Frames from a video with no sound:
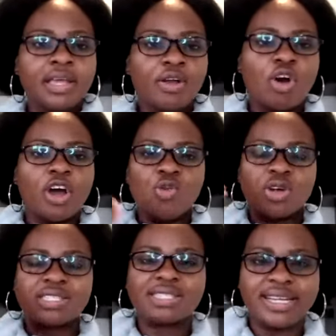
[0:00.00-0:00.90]
God
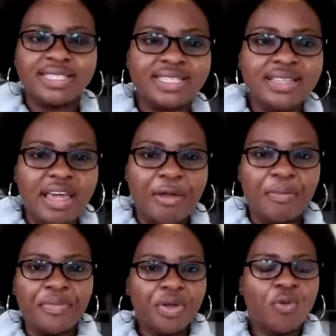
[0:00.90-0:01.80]
was sending
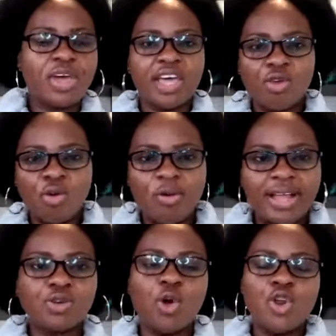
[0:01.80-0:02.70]
them. Whether you
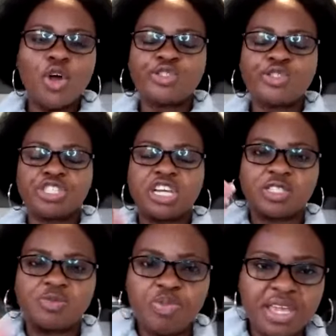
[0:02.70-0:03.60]
want or not, you shall
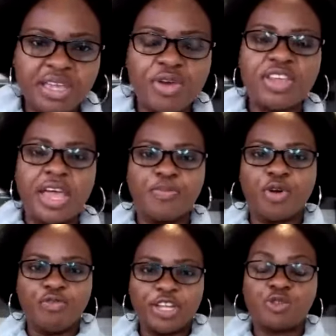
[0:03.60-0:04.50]
speak. When you're a
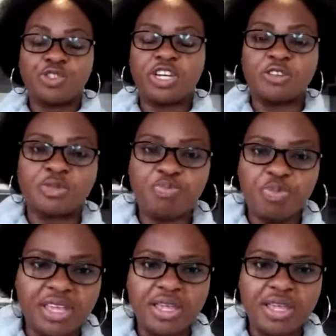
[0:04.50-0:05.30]
prophet, you shall speak.